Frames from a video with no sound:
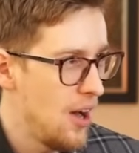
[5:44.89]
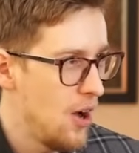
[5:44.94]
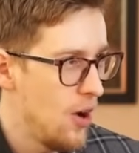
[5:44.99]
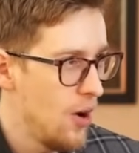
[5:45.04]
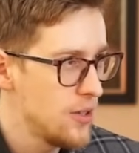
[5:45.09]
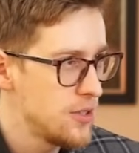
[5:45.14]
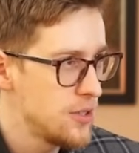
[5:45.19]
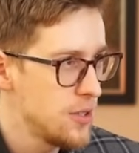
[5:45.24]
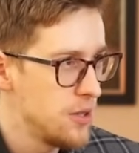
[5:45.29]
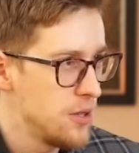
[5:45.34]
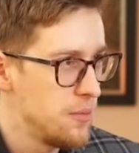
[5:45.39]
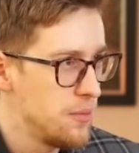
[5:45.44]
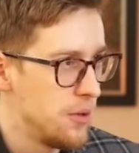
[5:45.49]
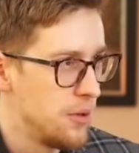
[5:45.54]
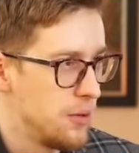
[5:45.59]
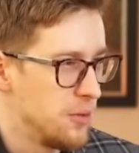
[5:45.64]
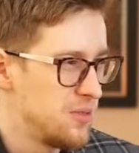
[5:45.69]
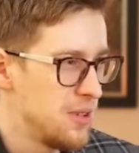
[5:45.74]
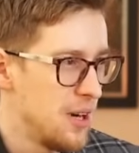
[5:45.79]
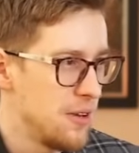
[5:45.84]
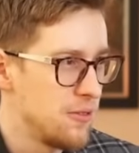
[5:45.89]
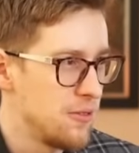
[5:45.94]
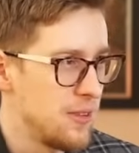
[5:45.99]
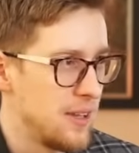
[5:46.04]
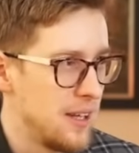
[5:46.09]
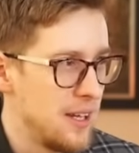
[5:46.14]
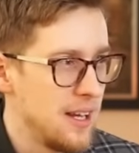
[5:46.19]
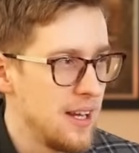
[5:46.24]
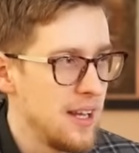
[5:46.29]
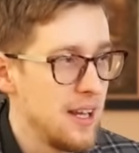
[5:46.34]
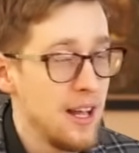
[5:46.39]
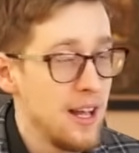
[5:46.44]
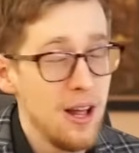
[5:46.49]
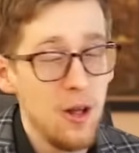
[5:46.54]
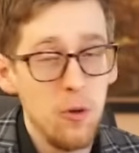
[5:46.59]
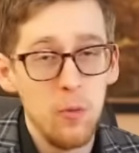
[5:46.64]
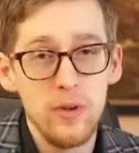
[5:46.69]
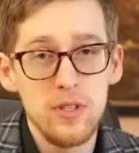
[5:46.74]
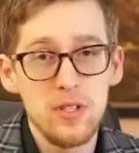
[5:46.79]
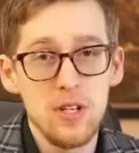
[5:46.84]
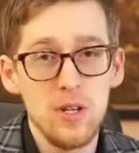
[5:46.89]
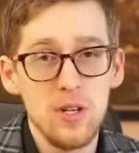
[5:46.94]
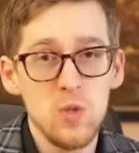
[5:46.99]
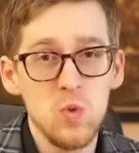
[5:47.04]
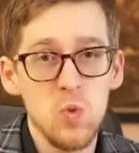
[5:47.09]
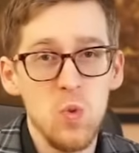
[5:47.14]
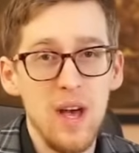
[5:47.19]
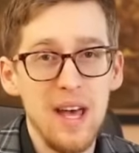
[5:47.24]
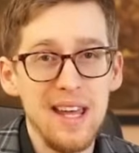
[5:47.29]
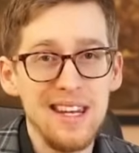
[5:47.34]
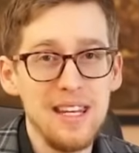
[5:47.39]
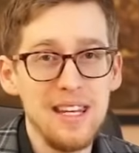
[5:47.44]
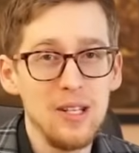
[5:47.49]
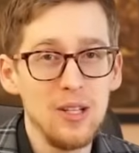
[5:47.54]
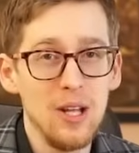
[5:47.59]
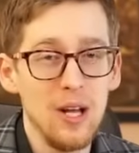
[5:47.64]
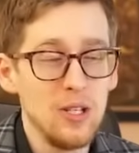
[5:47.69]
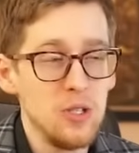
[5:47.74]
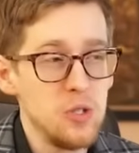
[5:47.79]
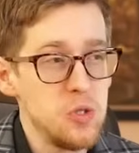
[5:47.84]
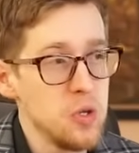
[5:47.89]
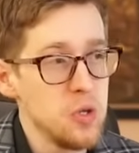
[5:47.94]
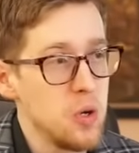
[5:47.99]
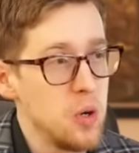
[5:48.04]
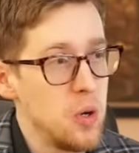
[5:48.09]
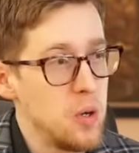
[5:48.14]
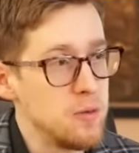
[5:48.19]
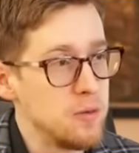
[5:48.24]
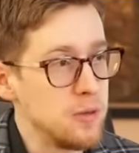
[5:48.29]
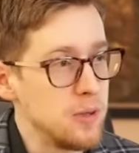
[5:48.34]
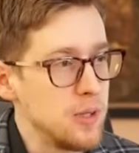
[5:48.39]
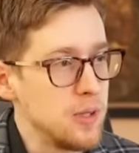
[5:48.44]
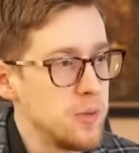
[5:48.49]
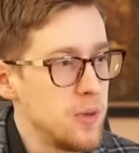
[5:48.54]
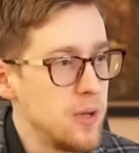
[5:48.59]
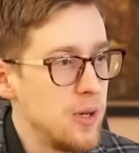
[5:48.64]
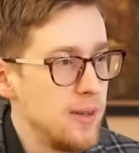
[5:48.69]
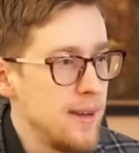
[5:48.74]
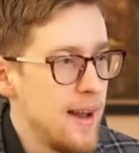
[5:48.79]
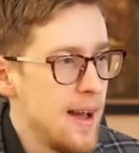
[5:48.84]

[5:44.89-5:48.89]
October, roughly, which is when Elon took over Twitter.